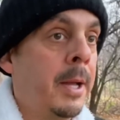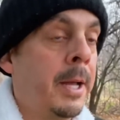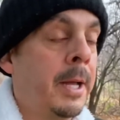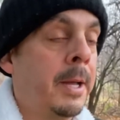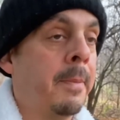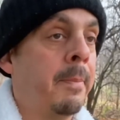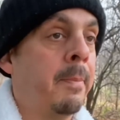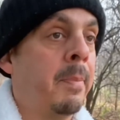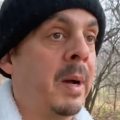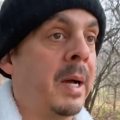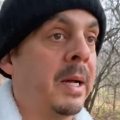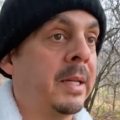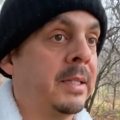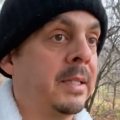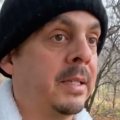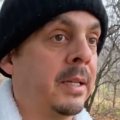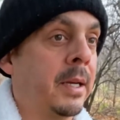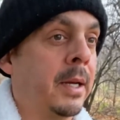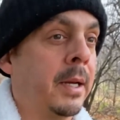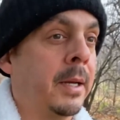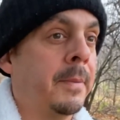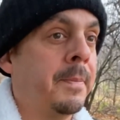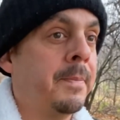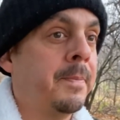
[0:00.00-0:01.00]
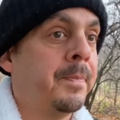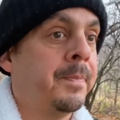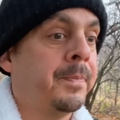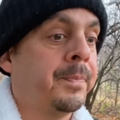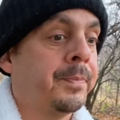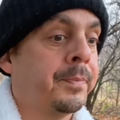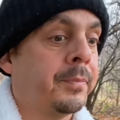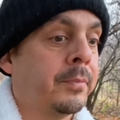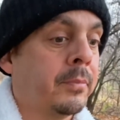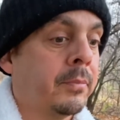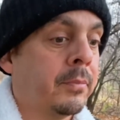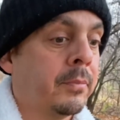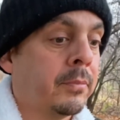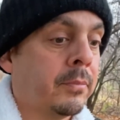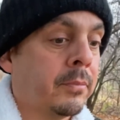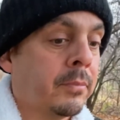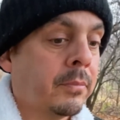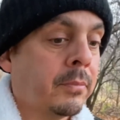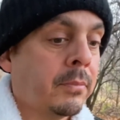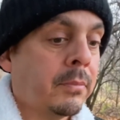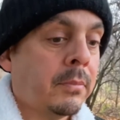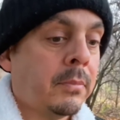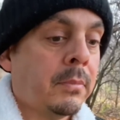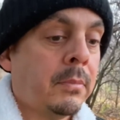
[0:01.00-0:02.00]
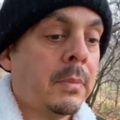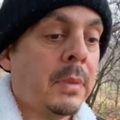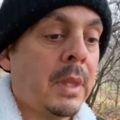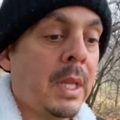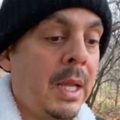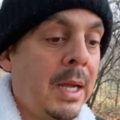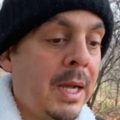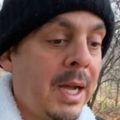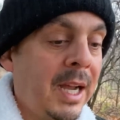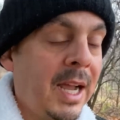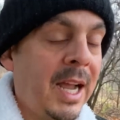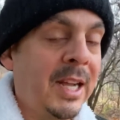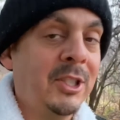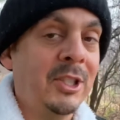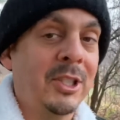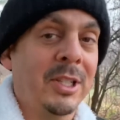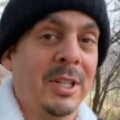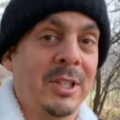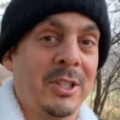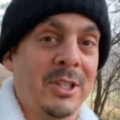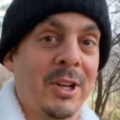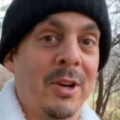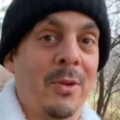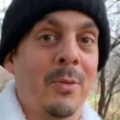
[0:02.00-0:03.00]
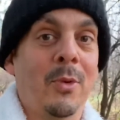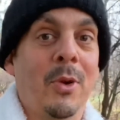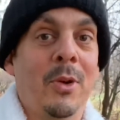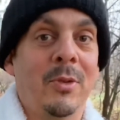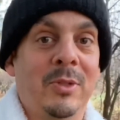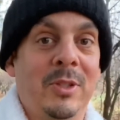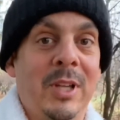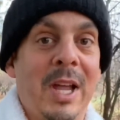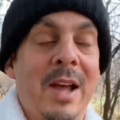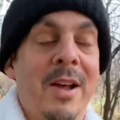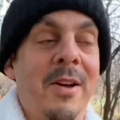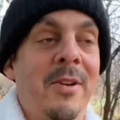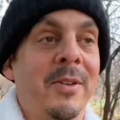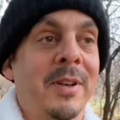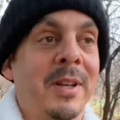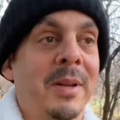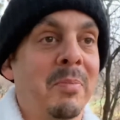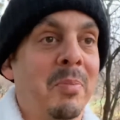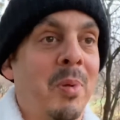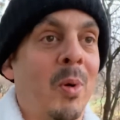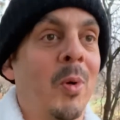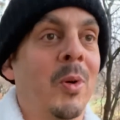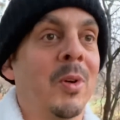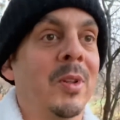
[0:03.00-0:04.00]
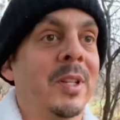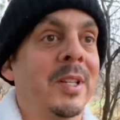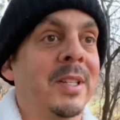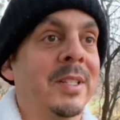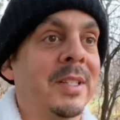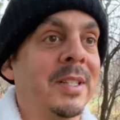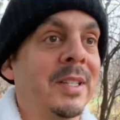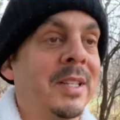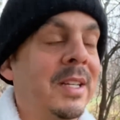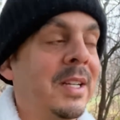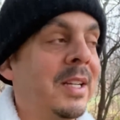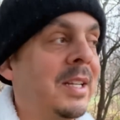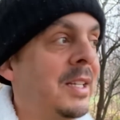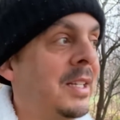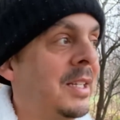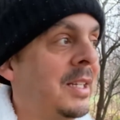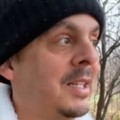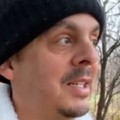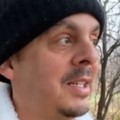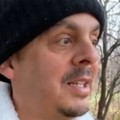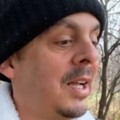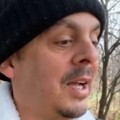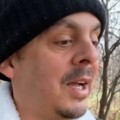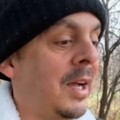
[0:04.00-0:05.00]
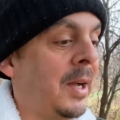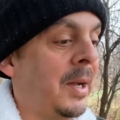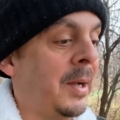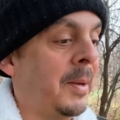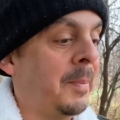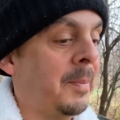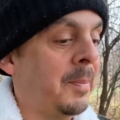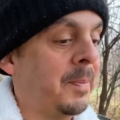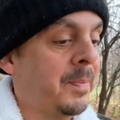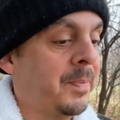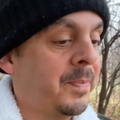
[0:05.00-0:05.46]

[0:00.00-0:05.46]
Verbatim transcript: But um, I actually wrote down in Portland um,